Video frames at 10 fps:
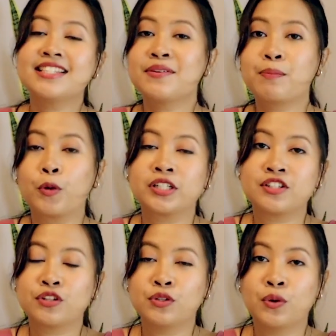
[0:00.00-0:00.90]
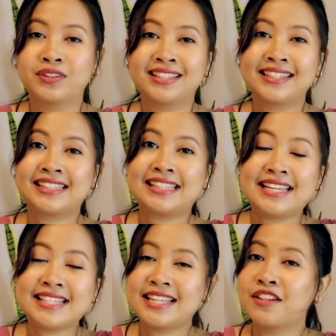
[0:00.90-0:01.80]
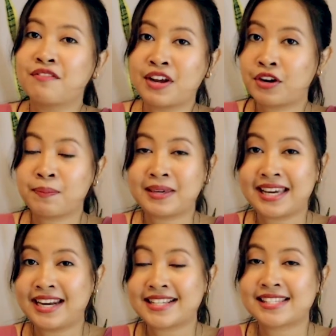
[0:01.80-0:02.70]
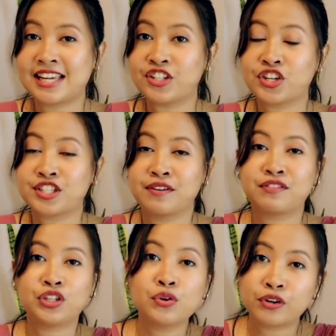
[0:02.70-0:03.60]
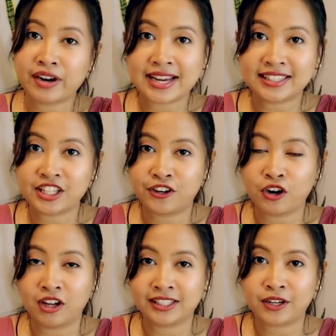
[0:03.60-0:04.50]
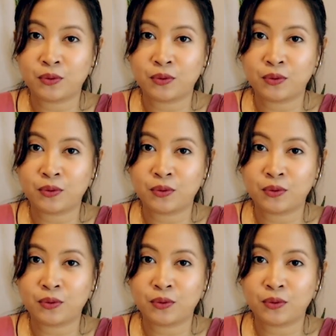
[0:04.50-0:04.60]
it's important to note that at least in the very beginning stages of you creating your online